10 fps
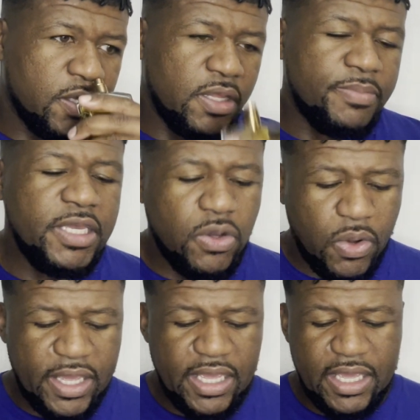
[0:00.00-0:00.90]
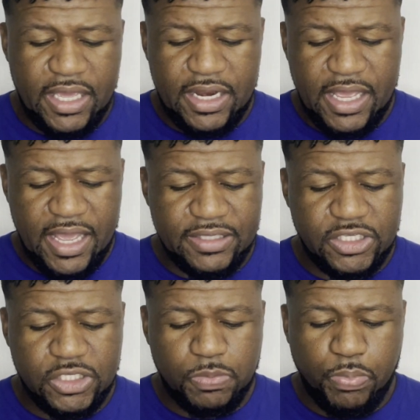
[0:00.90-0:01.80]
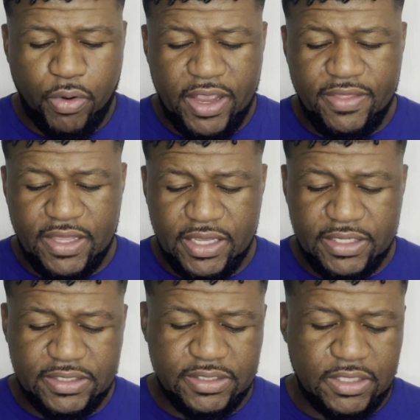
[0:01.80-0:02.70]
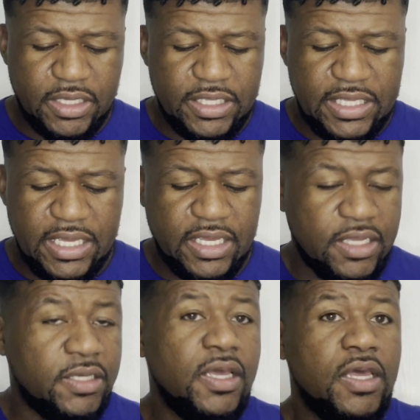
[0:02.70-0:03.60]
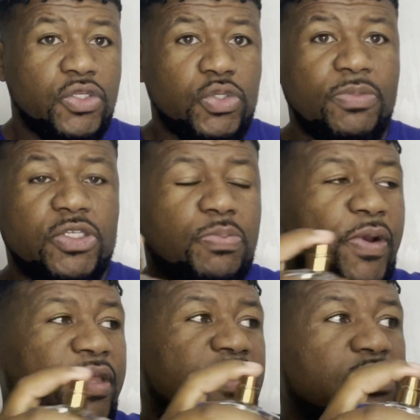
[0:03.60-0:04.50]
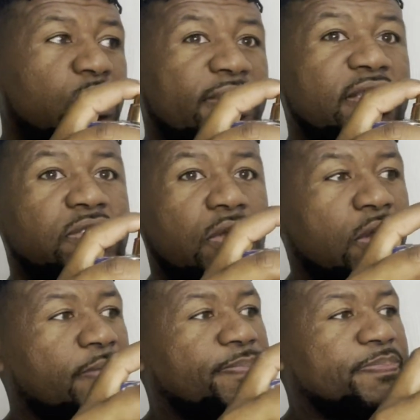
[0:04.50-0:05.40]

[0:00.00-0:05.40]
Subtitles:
let me go ahead and spray this again. So I'm gonna spray this on this arm.